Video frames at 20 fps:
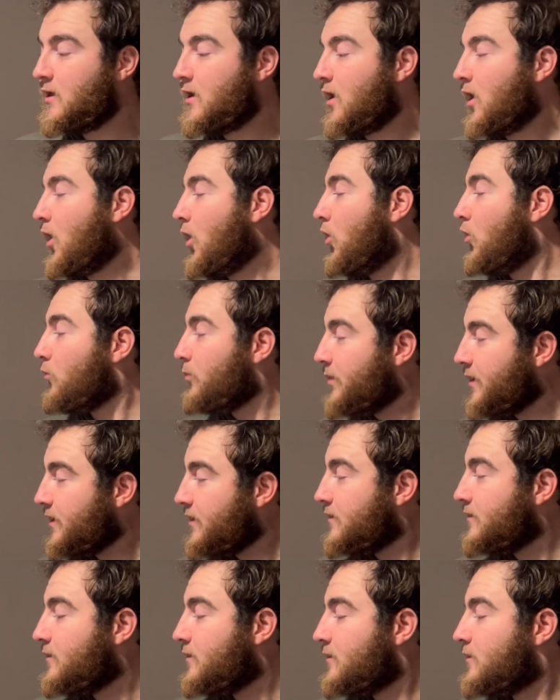
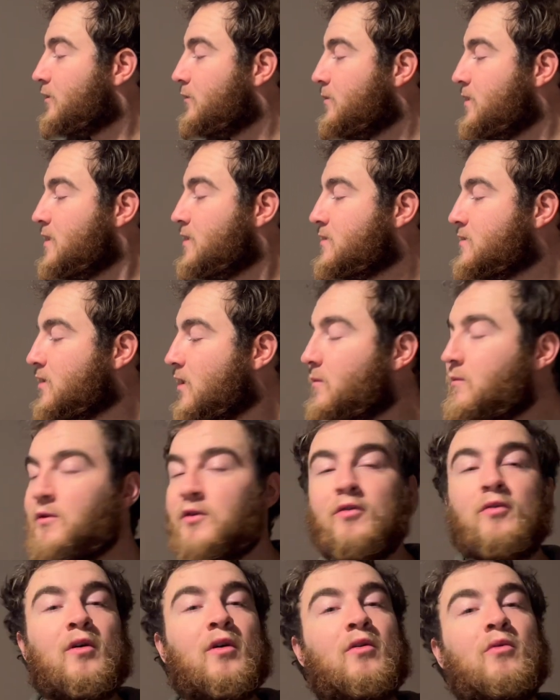Hoping to be sub
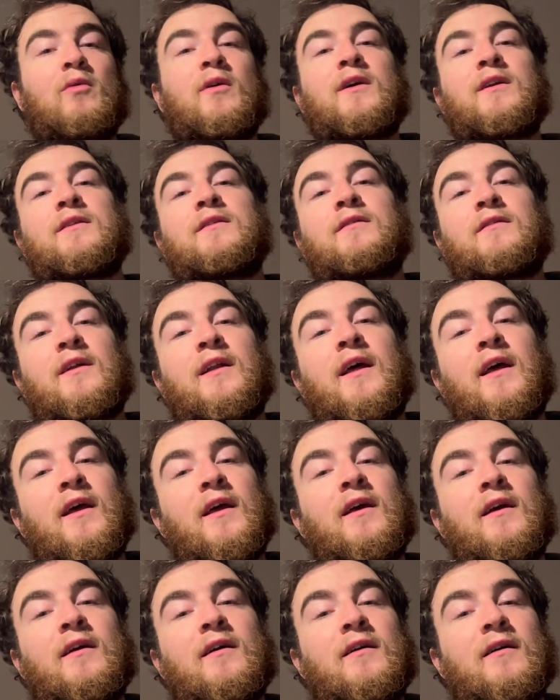201
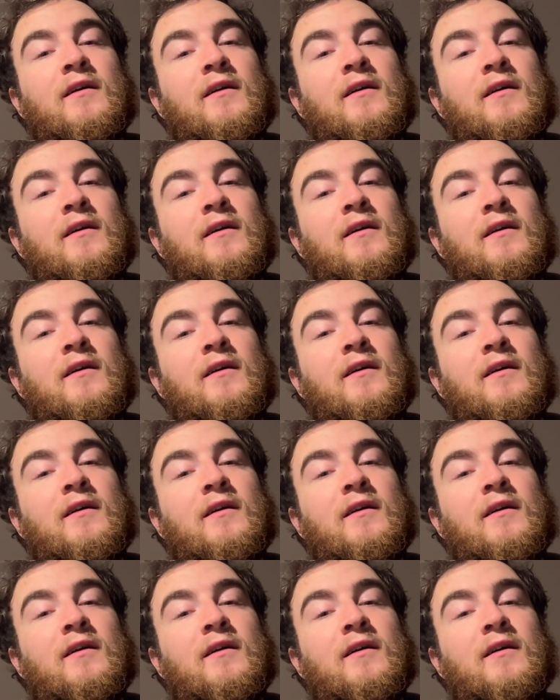today.